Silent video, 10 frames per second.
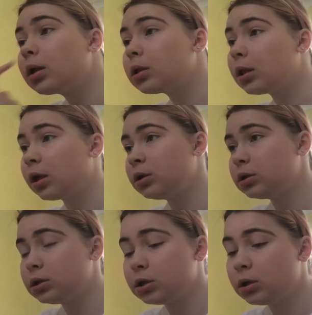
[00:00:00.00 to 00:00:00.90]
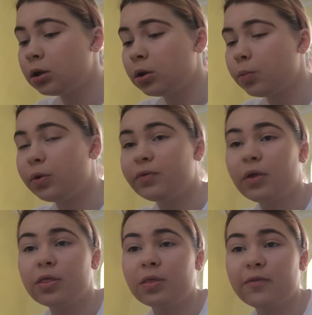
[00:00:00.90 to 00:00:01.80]
and that with
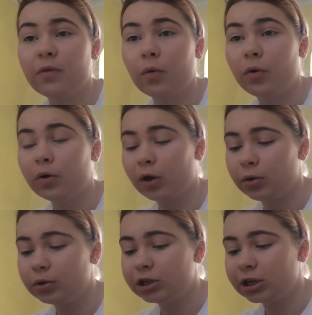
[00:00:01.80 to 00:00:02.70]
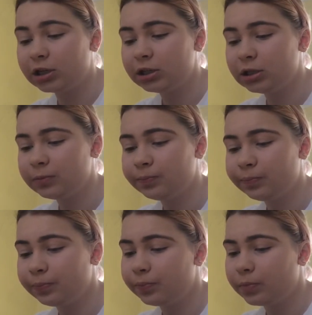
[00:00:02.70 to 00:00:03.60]
the 4 coaches,
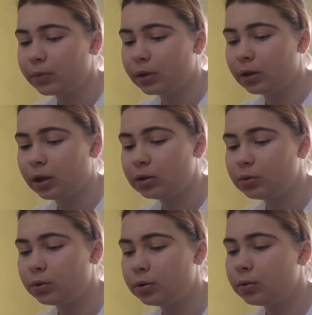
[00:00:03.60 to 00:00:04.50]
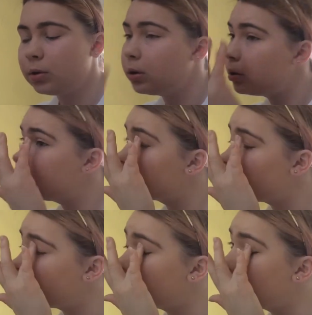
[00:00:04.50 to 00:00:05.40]
and that because
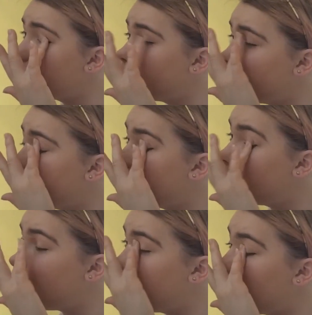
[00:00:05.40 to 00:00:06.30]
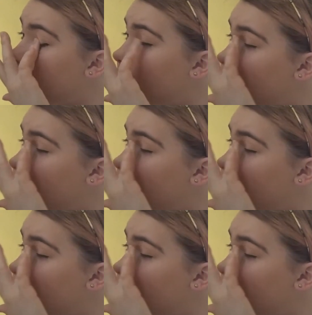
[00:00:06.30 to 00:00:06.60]
obviously it's normally been Danny,